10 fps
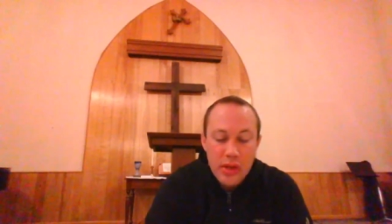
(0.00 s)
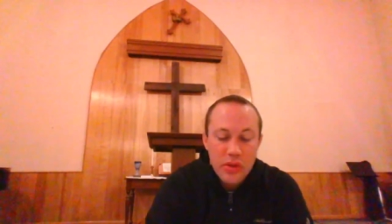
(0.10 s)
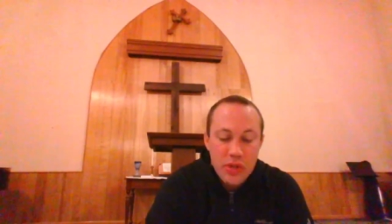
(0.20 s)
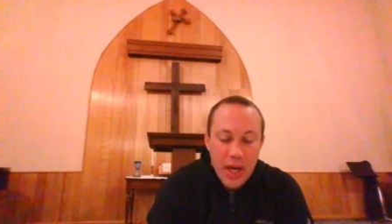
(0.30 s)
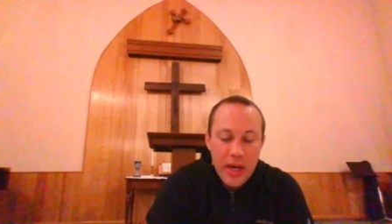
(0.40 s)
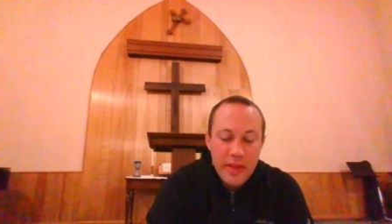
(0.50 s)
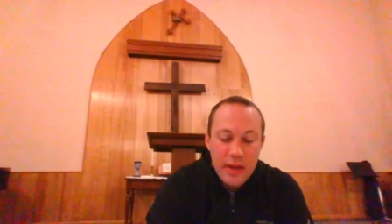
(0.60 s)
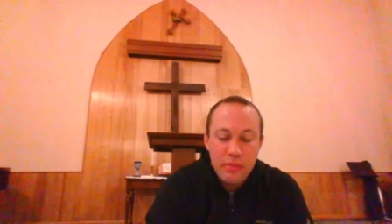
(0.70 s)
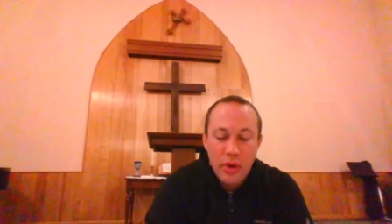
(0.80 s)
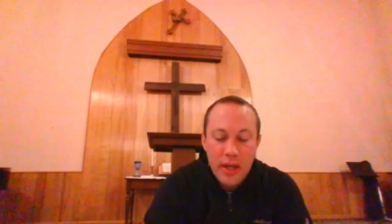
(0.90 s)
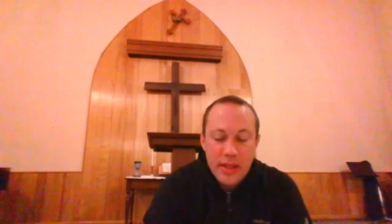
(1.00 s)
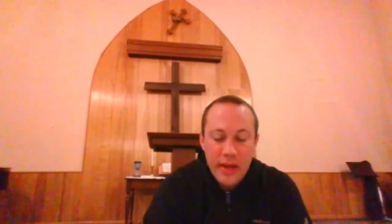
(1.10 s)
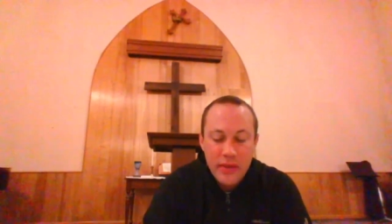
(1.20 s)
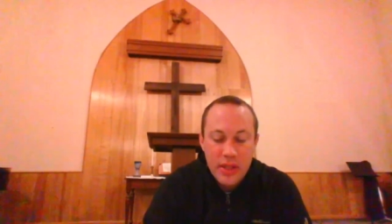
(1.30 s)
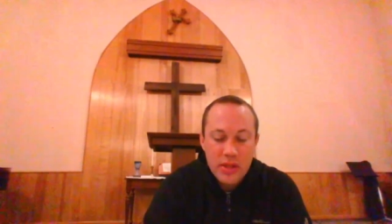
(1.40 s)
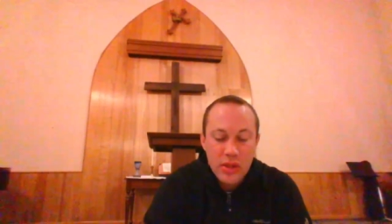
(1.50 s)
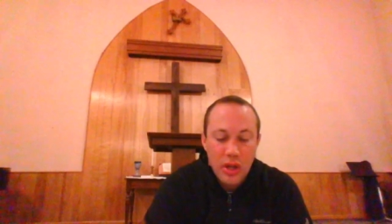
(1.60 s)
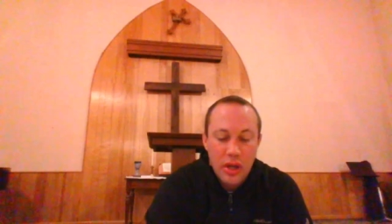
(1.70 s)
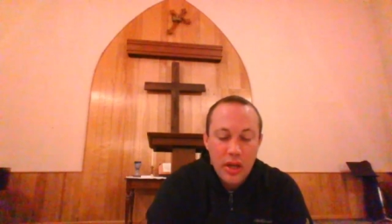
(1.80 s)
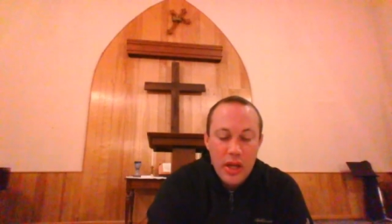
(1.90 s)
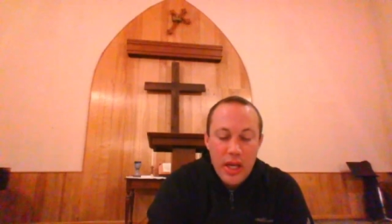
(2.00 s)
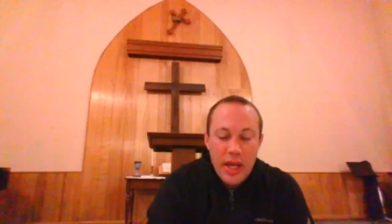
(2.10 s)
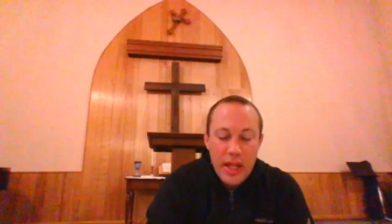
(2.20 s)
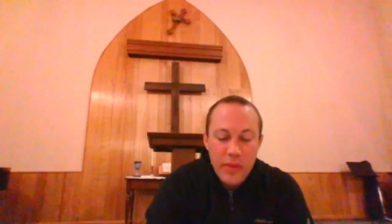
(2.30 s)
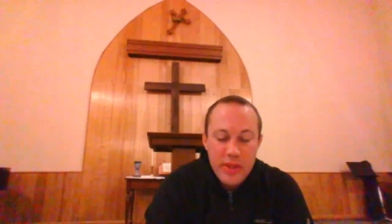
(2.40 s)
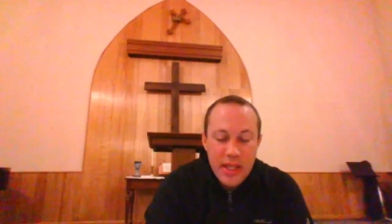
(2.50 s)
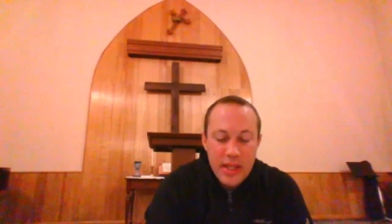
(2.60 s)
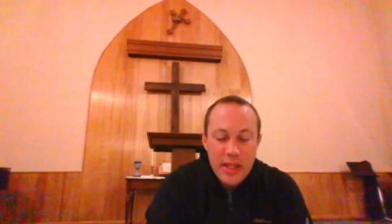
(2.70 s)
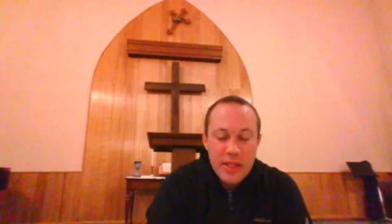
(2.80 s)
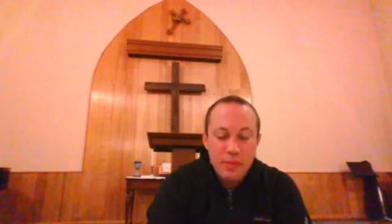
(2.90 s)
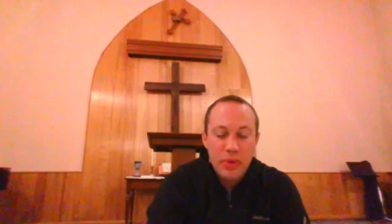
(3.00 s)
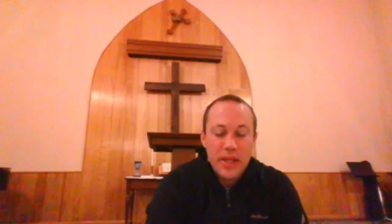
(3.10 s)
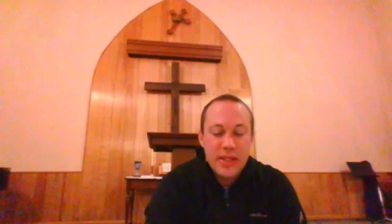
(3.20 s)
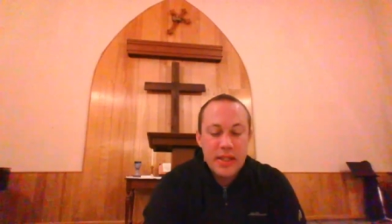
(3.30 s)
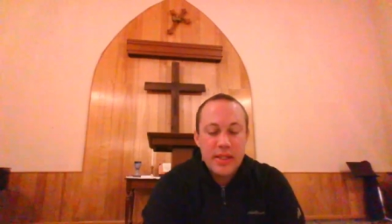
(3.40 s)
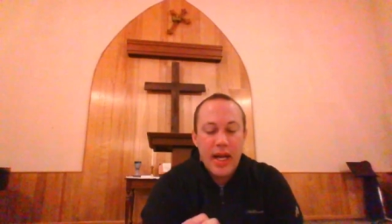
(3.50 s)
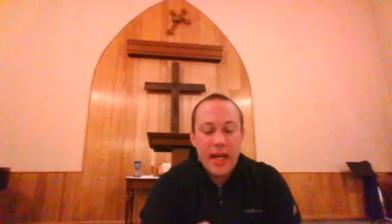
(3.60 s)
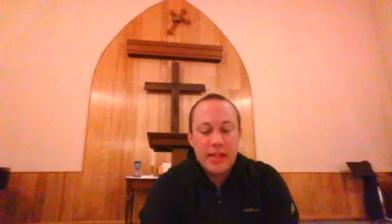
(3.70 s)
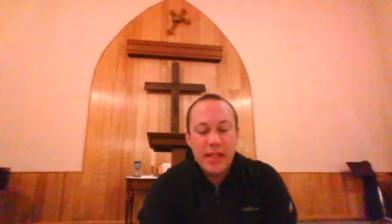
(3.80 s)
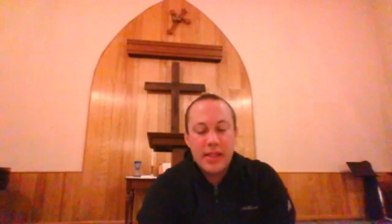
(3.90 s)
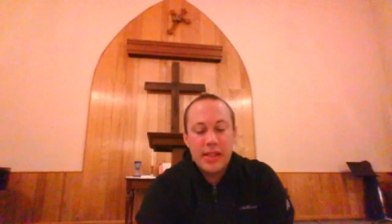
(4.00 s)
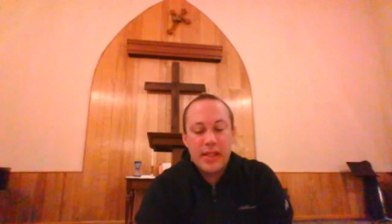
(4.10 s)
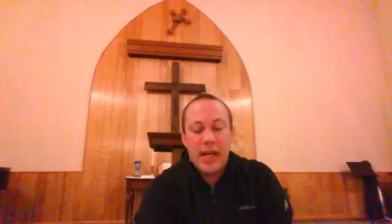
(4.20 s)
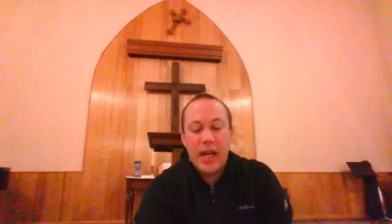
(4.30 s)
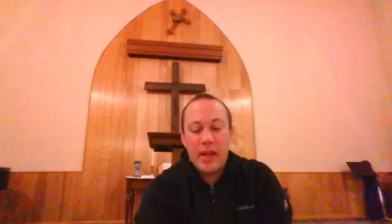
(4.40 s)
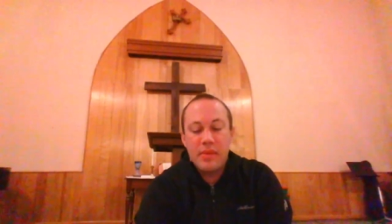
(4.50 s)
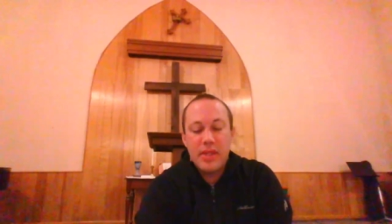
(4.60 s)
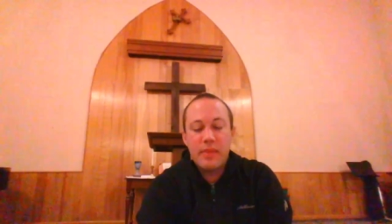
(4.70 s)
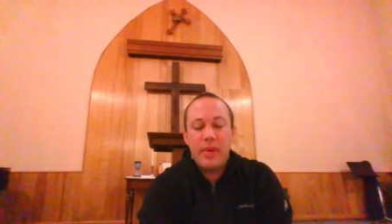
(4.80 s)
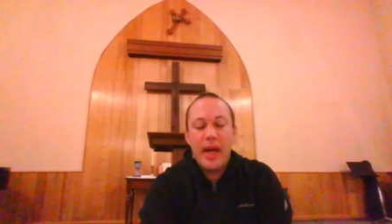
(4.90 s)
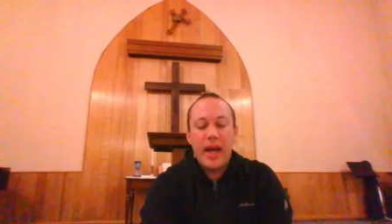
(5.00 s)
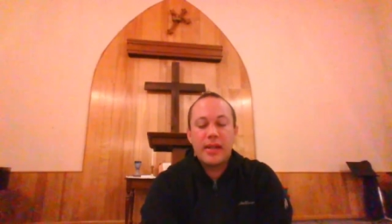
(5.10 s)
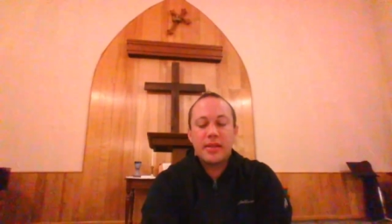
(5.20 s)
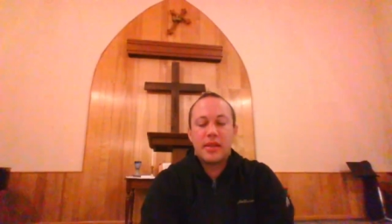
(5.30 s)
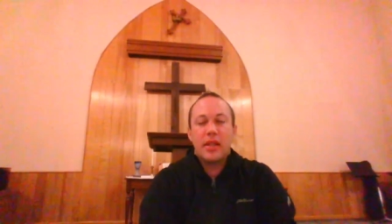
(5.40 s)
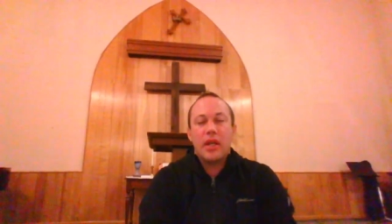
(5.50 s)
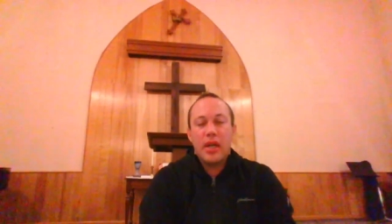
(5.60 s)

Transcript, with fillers: So Jonathan brought David to Saul, and he was in his presence as in the times past.